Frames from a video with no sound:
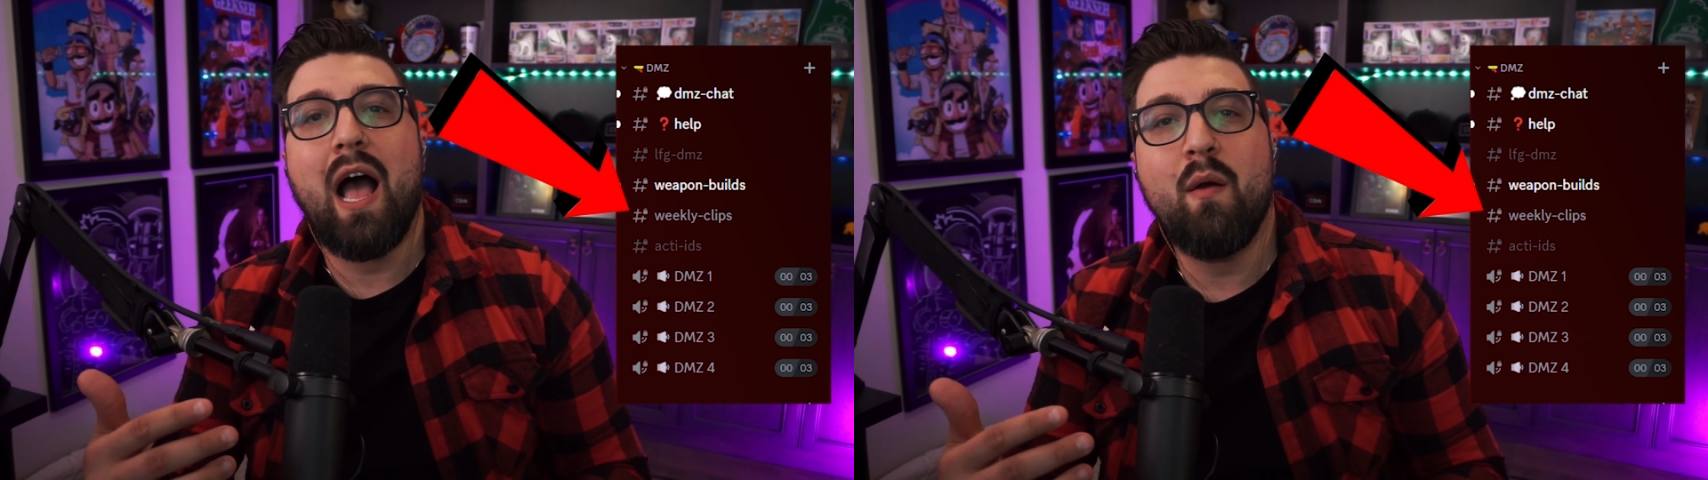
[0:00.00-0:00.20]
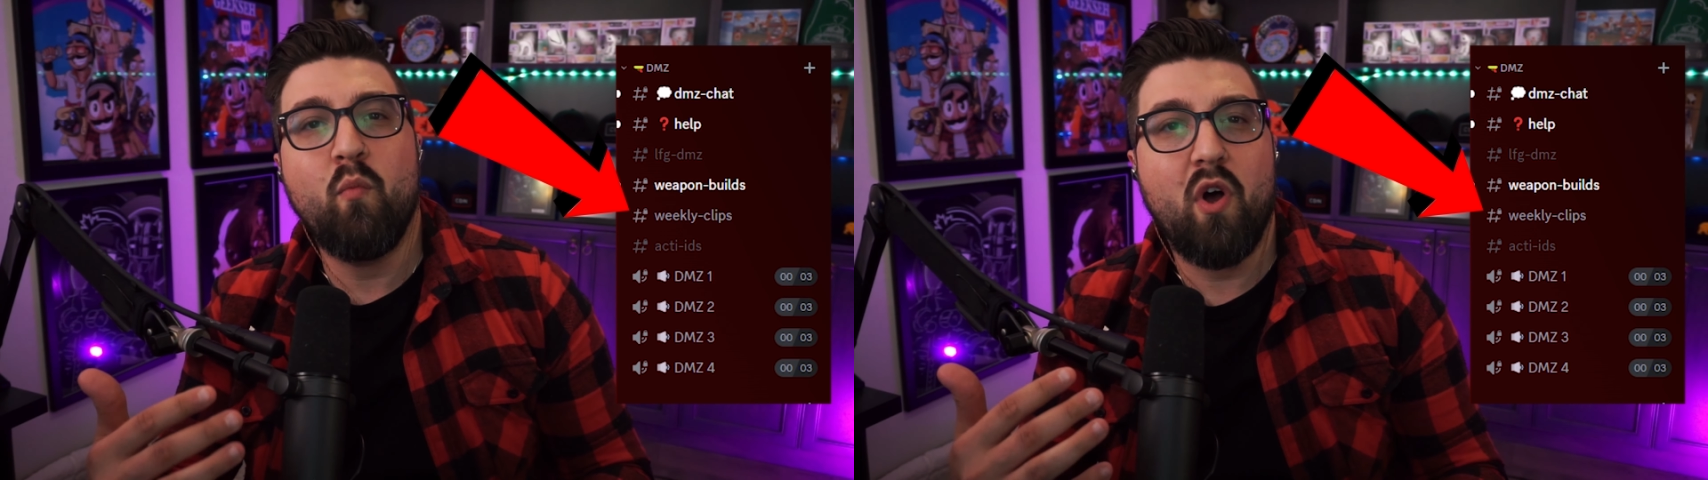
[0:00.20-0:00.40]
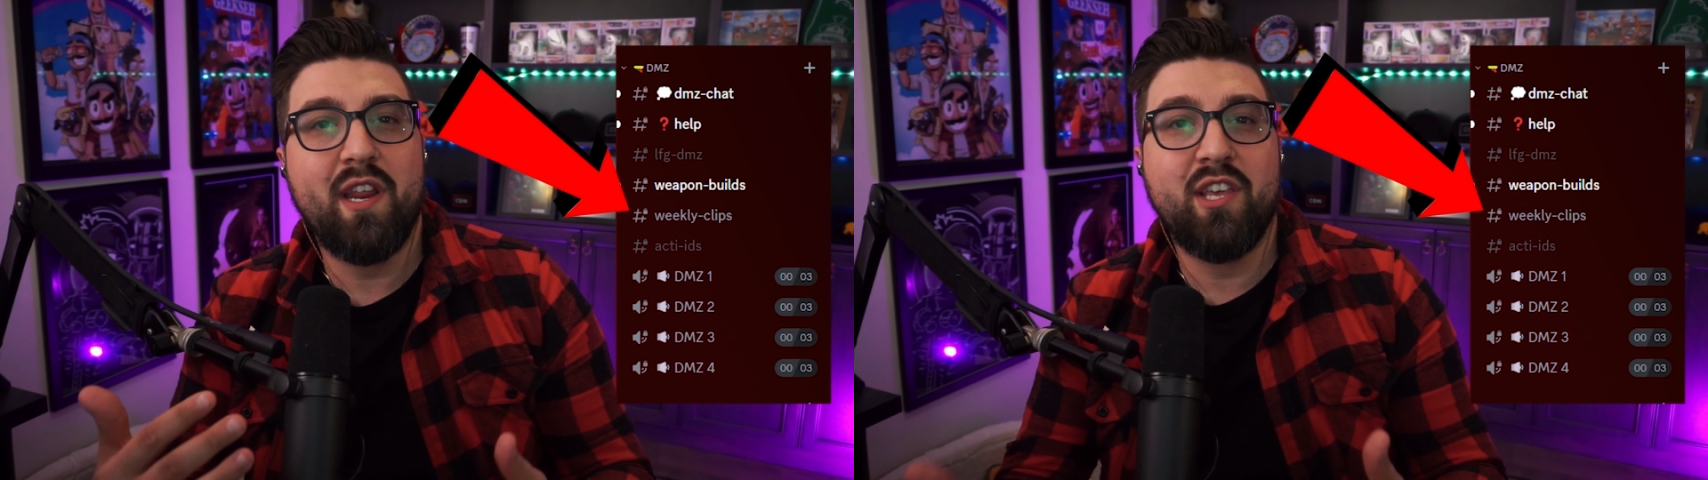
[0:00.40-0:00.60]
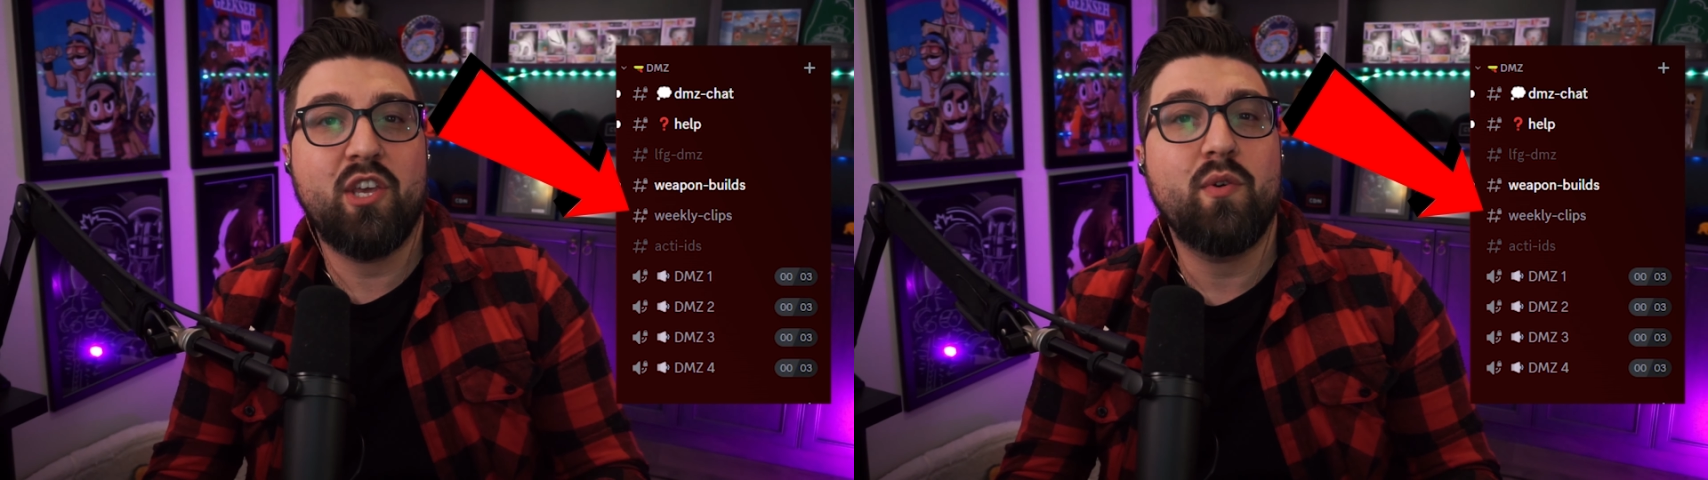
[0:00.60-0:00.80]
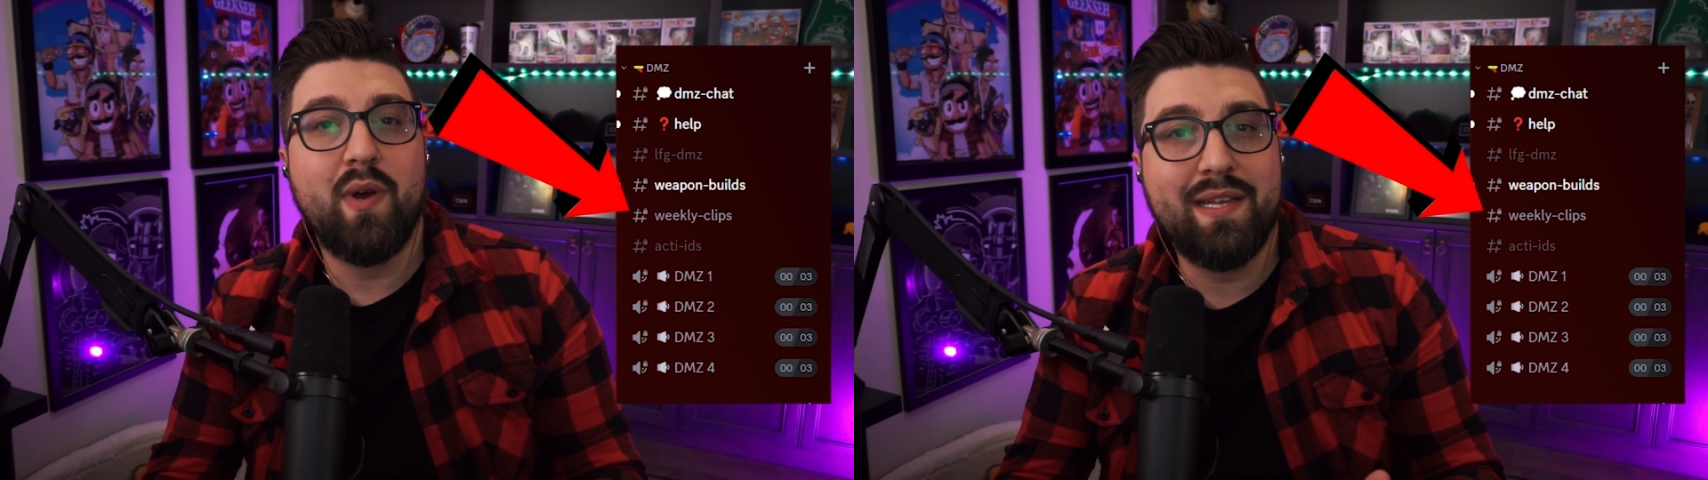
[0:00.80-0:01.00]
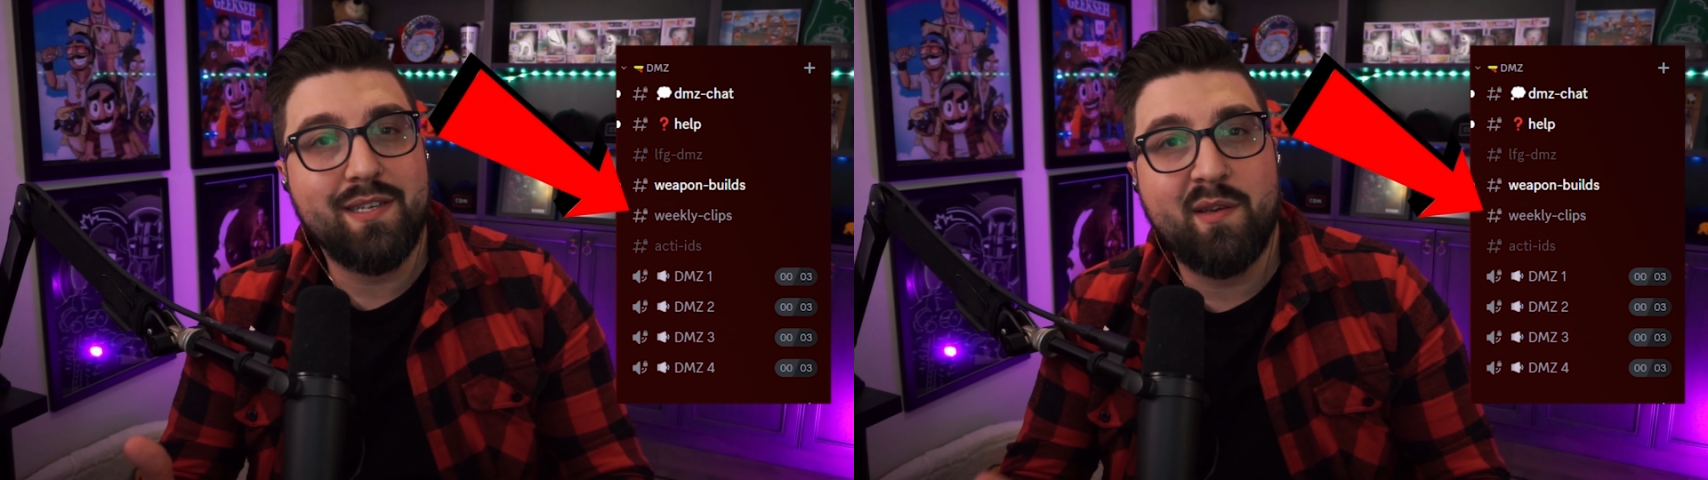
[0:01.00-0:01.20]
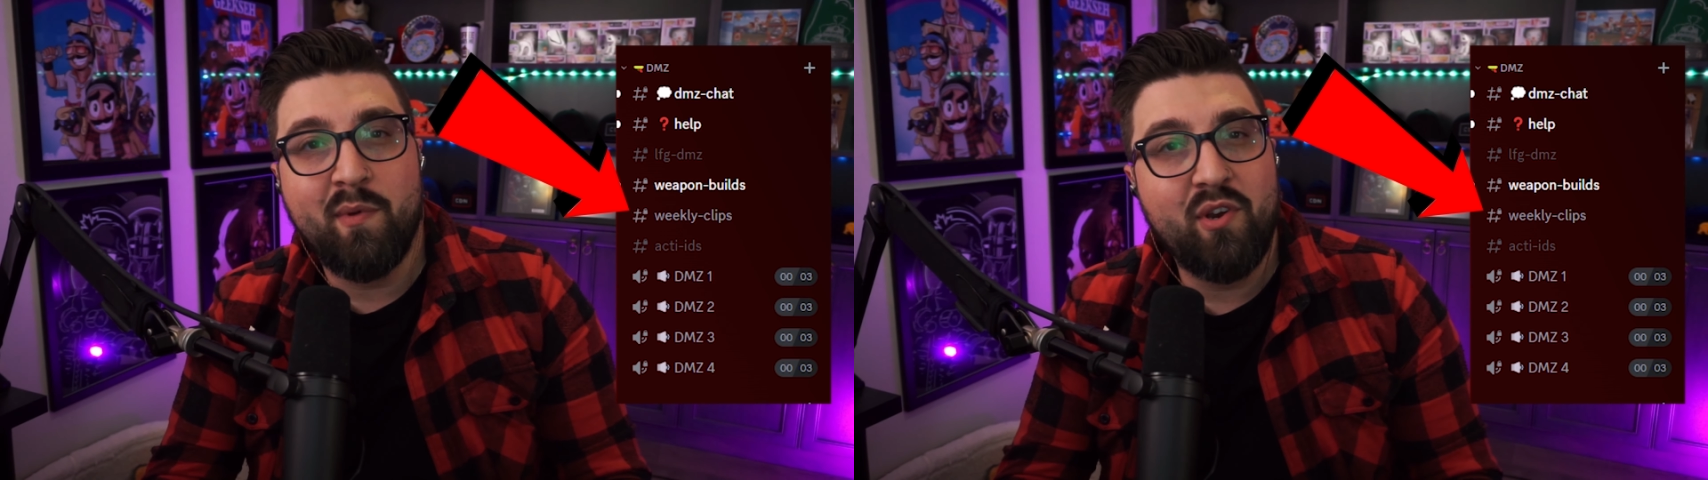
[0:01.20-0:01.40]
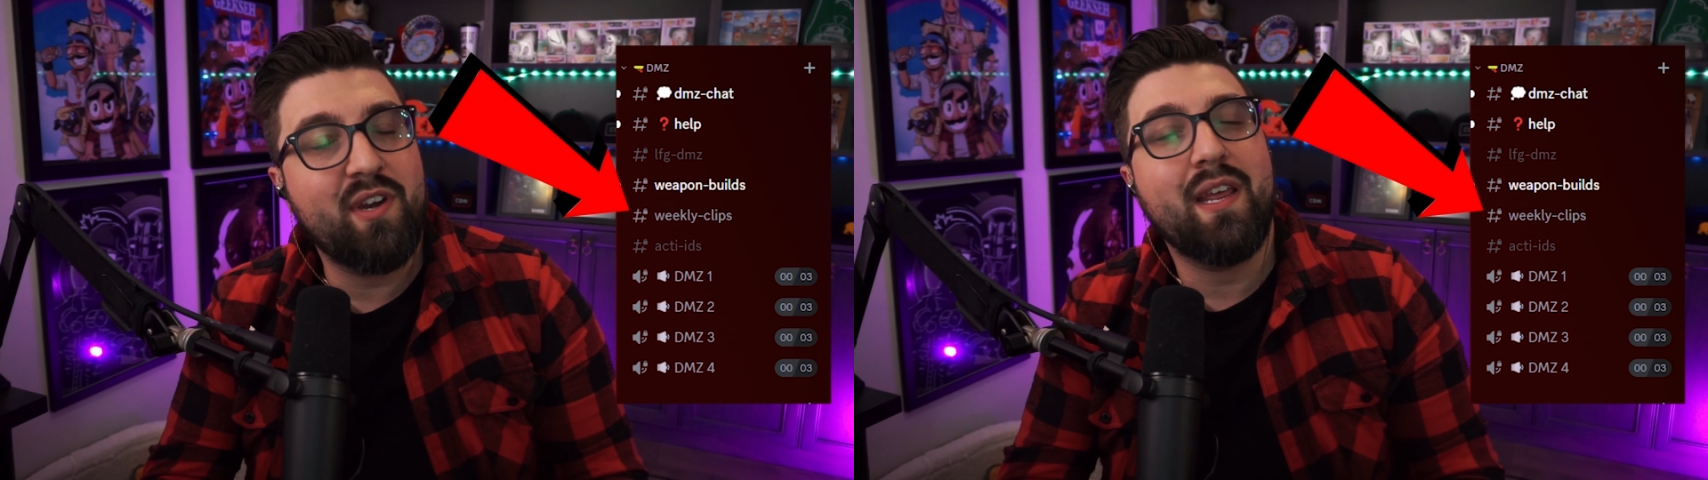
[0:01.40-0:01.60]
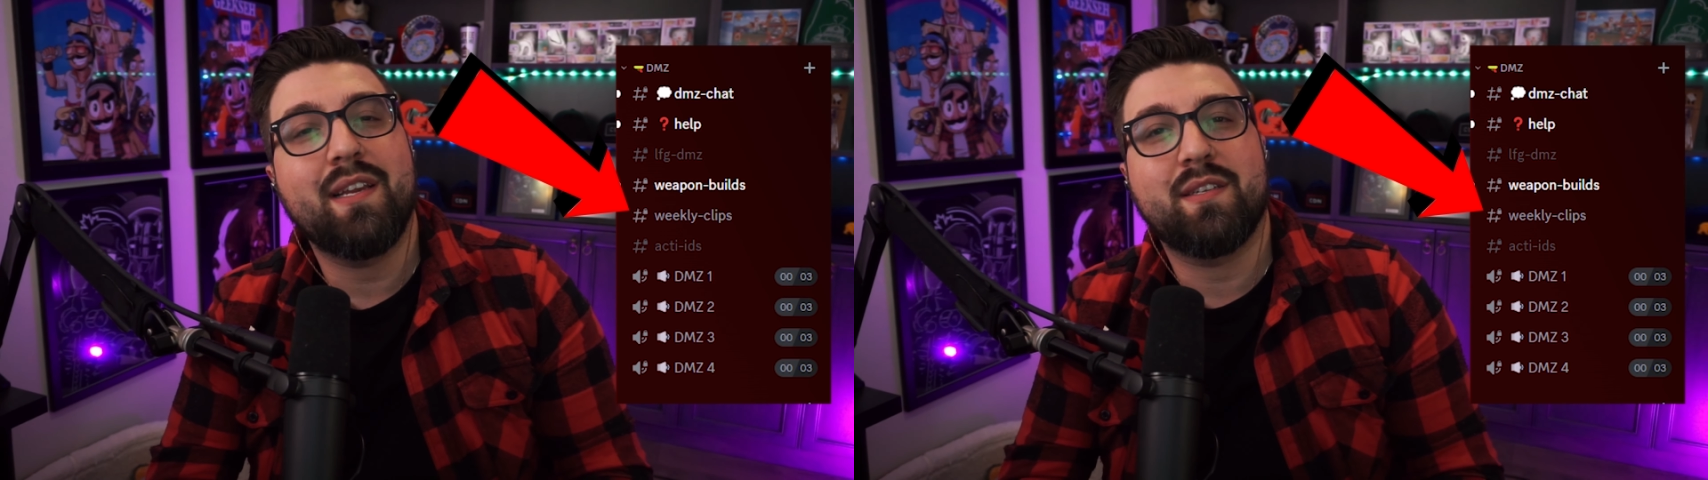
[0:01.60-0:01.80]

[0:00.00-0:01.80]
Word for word: I'm wanting you as a community